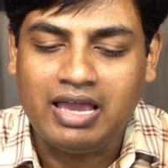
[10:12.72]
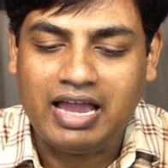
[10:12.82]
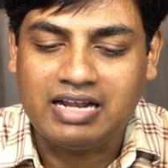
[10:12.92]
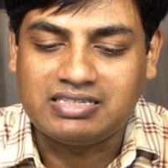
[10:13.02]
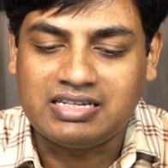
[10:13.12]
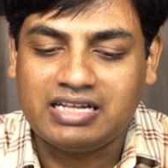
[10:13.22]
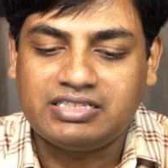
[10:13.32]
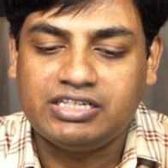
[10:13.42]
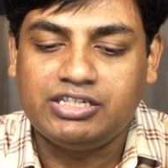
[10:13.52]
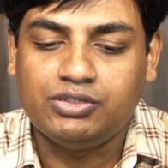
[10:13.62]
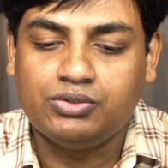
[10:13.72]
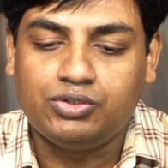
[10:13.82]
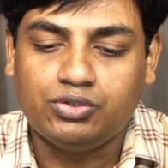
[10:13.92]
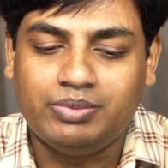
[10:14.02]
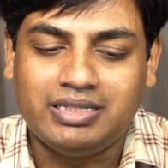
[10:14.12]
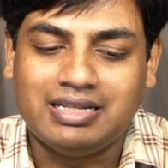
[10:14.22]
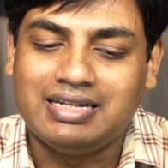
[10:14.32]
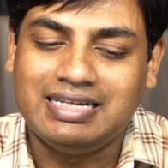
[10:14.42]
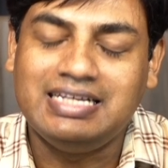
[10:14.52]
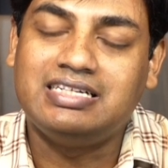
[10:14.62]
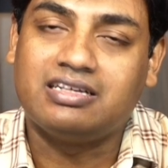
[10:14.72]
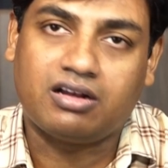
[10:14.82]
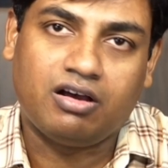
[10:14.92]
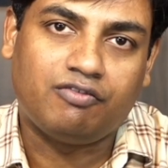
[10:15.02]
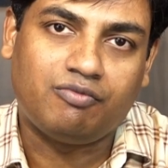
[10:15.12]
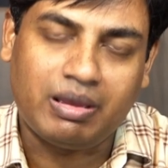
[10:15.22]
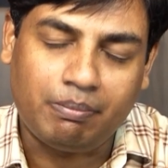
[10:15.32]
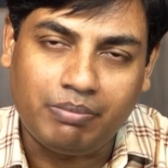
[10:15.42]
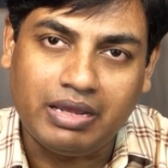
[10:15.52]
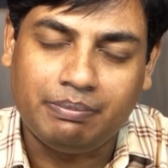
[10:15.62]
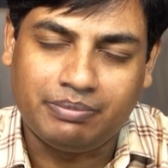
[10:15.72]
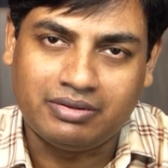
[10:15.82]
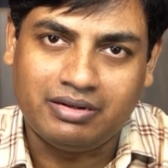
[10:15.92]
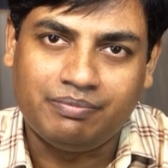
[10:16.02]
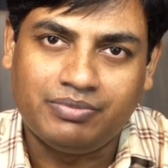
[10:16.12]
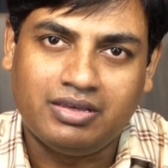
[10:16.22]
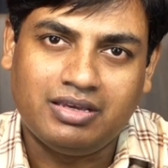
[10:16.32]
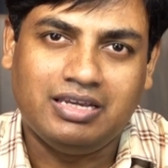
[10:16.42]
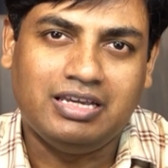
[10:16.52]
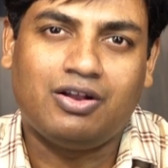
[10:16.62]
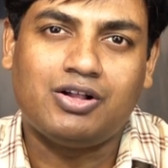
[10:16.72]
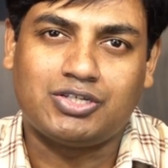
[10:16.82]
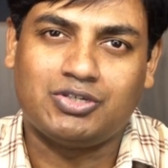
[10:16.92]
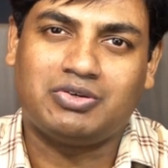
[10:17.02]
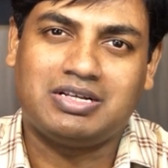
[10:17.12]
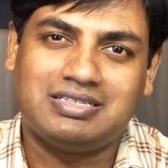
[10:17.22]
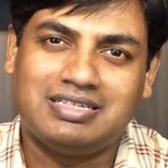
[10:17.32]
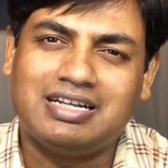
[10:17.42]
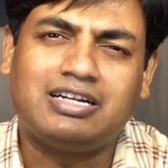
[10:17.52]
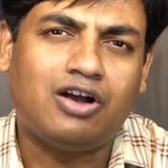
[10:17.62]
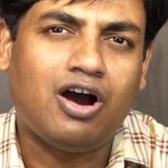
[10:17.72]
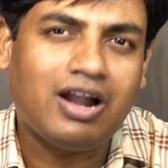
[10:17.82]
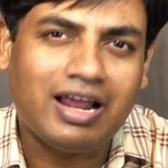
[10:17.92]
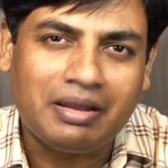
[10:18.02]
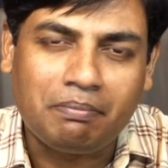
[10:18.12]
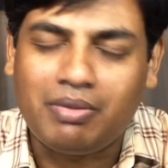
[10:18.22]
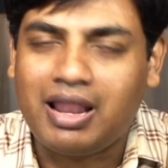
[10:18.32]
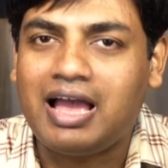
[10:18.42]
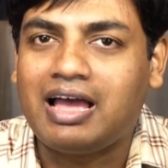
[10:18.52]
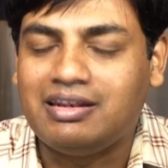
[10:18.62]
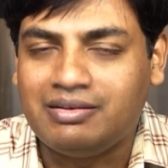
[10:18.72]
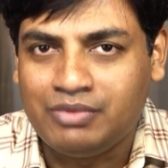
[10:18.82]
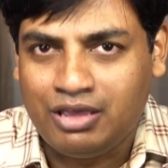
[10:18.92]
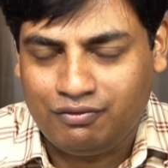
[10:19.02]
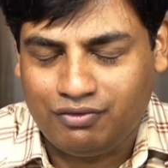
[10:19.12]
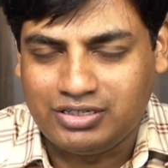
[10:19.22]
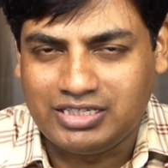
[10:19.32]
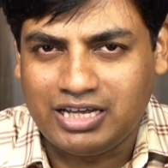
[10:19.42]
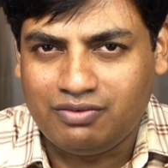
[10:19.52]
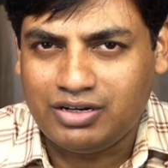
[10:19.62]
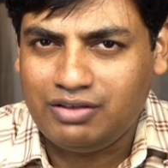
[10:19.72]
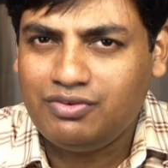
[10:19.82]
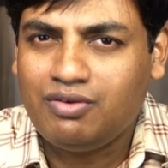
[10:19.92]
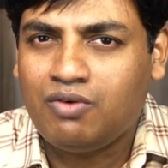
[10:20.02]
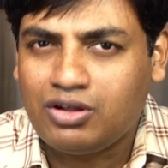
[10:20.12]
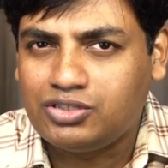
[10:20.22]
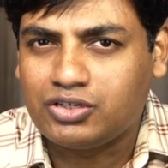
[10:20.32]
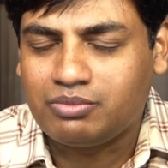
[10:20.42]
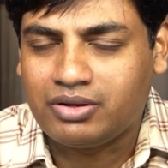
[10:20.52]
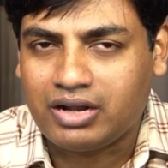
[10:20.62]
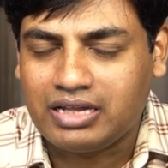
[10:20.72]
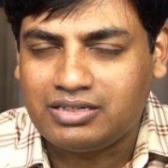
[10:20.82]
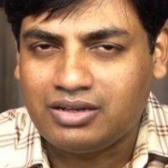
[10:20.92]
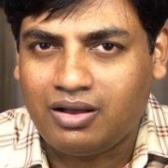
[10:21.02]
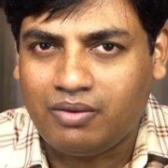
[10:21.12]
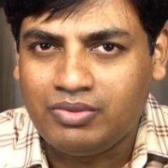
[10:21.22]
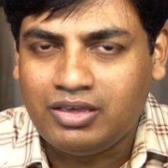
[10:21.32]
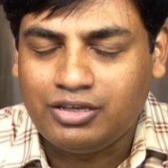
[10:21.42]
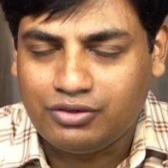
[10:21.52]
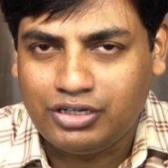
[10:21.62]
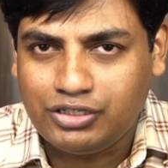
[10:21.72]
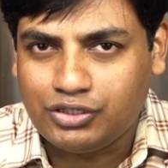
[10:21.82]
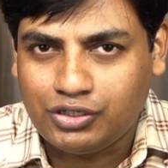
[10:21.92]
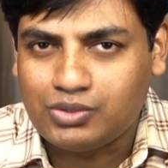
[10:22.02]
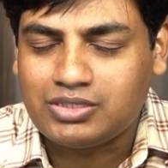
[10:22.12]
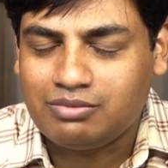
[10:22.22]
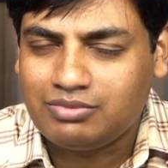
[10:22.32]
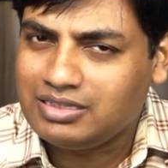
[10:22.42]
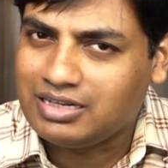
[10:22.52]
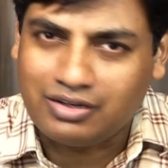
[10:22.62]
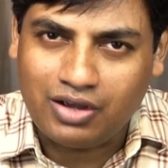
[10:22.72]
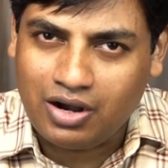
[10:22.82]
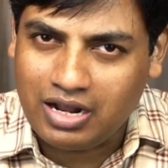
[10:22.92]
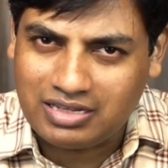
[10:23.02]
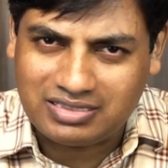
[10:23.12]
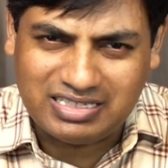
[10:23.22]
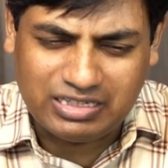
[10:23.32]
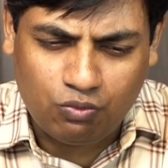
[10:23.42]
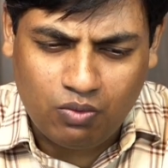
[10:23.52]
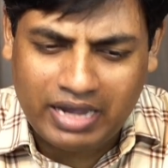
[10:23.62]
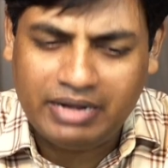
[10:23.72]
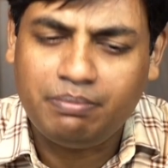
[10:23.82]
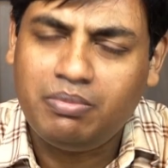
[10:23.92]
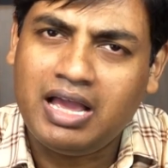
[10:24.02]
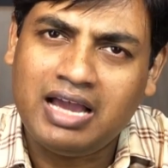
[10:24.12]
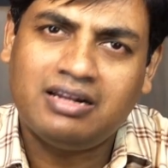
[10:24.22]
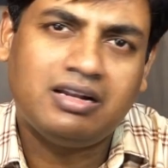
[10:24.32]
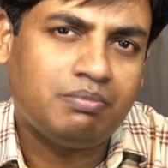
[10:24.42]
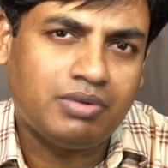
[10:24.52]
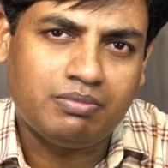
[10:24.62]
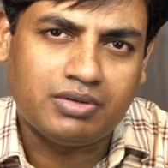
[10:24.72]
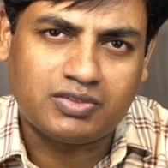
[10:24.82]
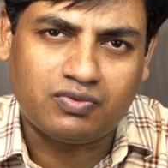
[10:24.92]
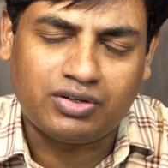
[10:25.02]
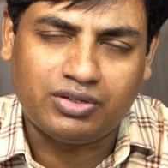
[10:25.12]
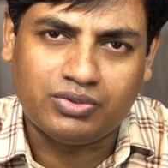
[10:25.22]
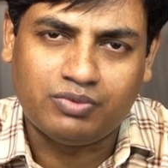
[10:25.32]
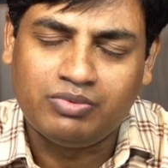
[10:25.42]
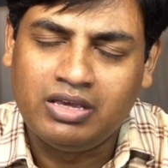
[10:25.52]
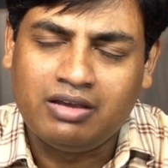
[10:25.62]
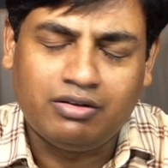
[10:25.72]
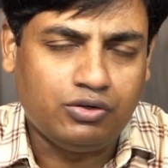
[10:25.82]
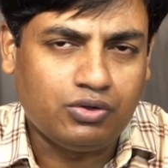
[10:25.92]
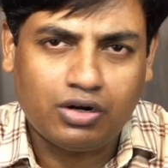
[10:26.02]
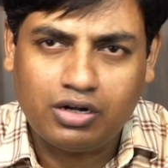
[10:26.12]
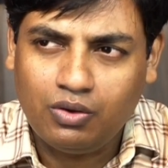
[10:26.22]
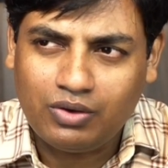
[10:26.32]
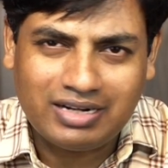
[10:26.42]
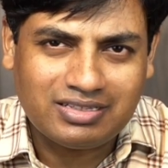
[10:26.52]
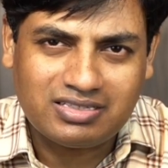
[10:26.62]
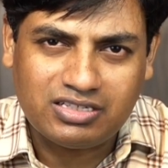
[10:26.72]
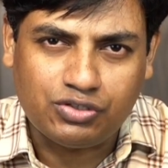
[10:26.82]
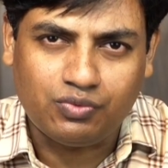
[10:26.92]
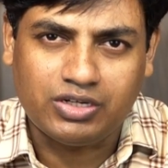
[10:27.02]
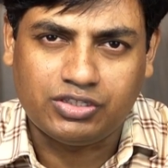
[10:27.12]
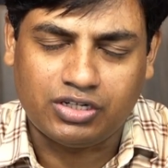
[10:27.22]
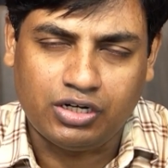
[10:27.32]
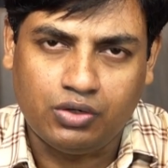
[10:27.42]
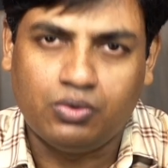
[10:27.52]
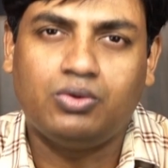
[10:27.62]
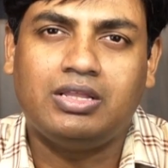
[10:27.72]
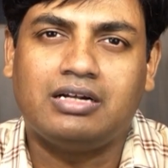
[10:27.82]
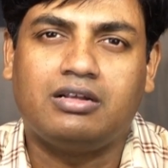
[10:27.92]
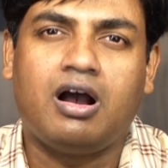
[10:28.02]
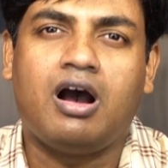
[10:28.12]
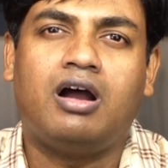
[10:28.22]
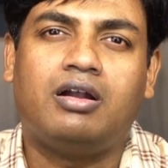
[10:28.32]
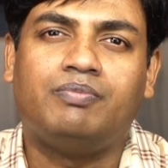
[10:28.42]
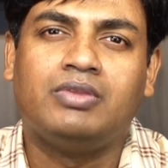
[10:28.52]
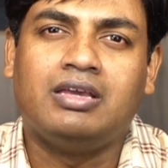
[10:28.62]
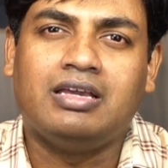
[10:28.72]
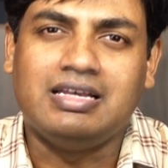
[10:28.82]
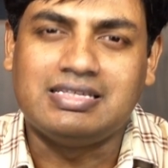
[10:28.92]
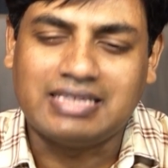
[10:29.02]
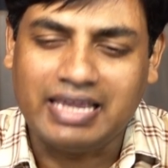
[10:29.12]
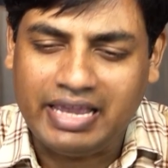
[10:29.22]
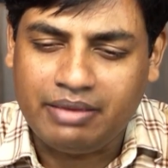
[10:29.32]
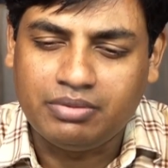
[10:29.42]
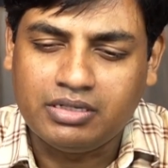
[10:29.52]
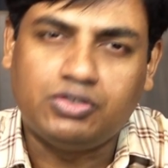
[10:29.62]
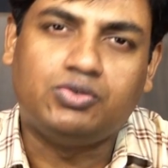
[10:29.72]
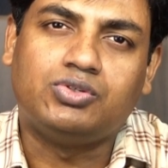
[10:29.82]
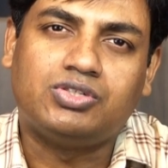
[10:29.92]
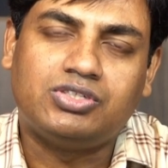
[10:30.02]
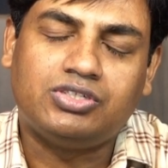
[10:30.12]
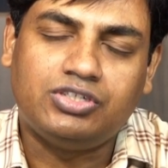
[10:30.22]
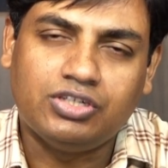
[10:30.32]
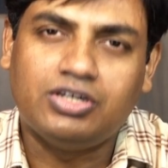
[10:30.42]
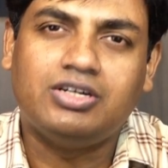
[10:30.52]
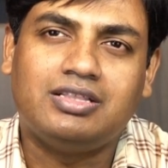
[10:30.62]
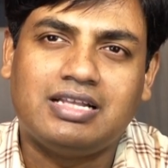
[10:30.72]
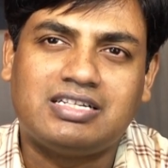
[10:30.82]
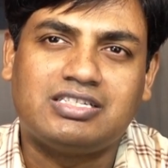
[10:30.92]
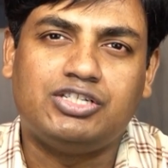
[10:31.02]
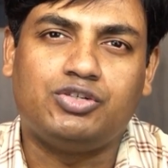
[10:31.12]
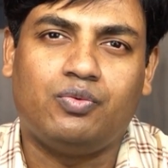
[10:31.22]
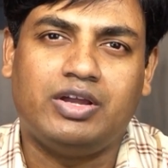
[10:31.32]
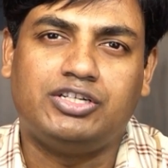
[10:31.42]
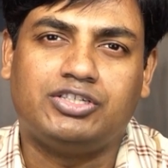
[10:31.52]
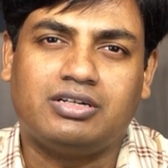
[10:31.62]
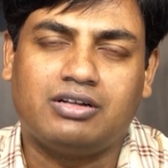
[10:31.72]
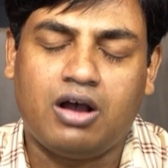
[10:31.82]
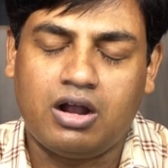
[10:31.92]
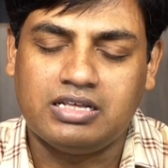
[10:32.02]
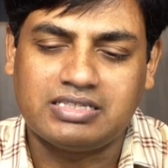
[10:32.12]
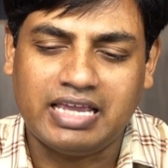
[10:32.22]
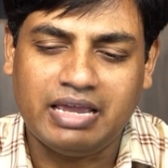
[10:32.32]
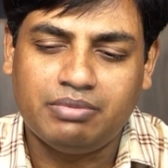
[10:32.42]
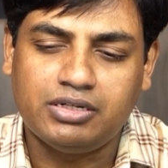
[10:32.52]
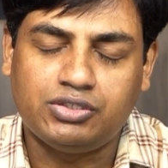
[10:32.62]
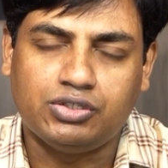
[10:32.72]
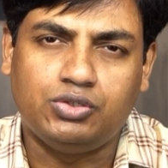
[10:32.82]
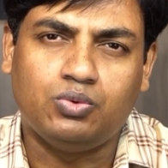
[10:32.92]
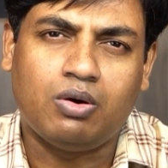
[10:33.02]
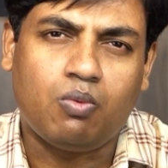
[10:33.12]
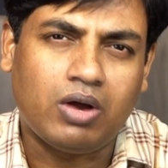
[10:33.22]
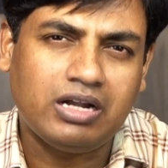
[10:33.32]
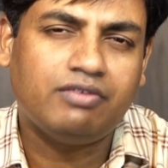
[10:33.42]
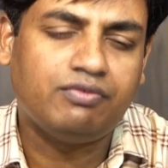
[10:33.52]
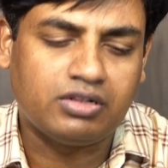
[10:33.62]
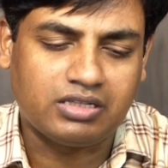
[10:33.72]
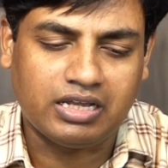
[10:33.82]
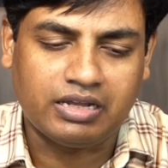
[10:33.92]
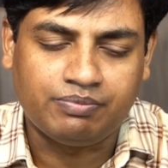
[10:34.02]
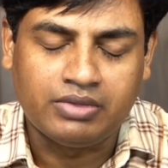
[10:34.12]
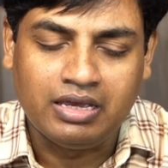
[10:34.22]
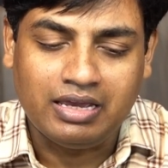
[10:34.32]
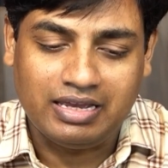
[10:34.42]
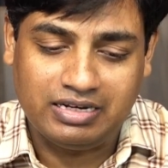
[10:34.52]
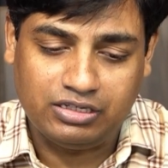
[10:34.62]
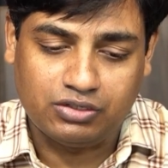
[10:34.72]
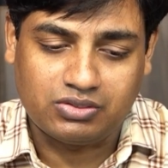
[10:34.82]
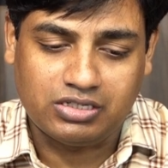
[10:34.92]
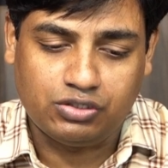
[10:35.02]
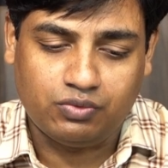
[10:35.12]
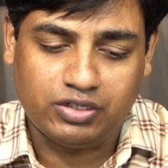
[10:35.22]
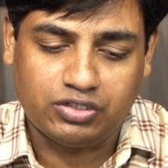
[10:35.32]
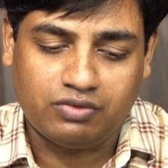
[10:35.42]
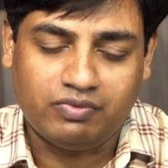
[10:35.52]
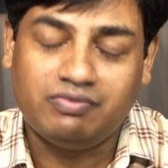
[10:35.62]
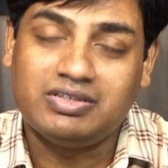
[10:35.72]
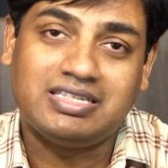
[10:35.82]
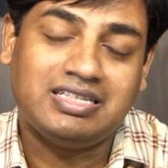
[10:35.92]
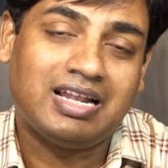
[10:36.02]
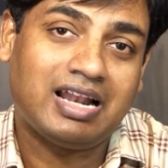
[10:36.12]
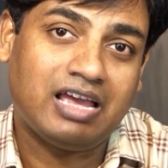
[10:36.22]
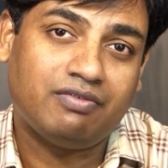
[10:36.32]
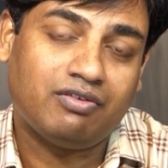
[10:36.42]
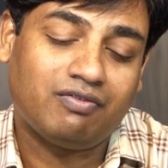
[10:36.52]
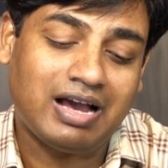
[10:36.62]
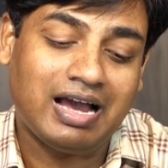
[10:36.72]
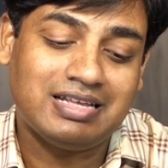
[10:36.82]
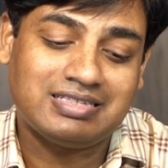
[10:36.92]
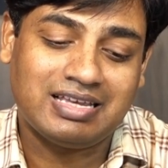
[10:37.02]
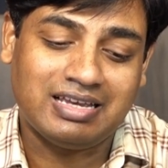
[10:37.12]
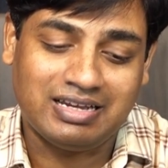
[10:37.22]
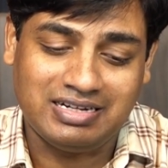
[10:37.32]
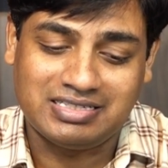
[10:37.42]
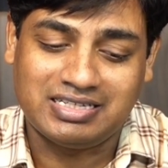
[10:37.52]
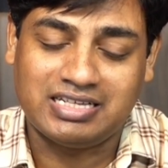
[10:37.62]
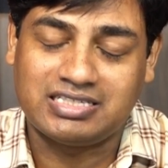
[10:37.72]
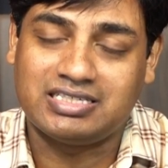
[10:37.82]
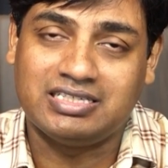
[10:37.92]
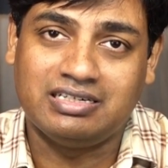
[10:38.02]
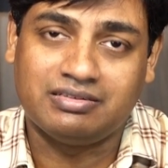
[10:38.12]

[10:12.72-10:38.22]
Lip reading: and selected you to be the leader of my people. Here also you can see that God had a plan for David. If you're watching me right now, you need to know something, that God has a divine plan and a purpose for you. Do not look at the situation. Know that God is able to turn that situation. God is able to do a wonderful thing in your situation. When we see the life of Isaiah, it says,